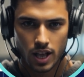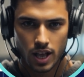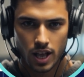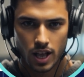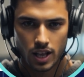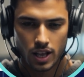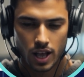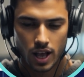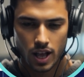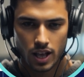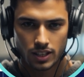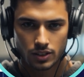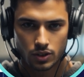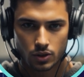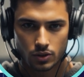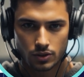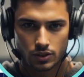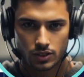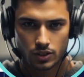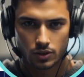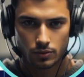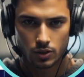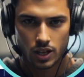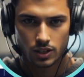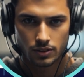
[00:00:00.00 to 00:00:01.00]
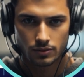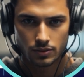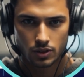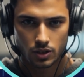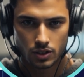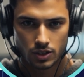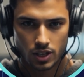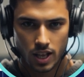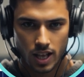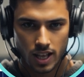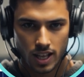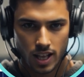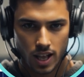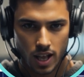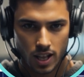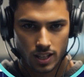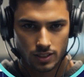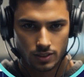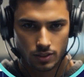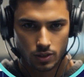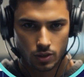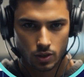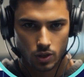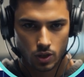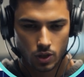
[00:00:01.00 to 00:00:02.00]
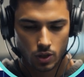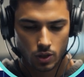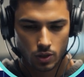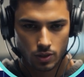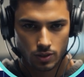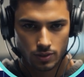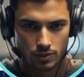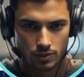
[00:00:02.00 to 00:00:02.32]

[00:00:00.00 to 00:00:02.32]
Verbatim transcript: I head over to my first AI tool,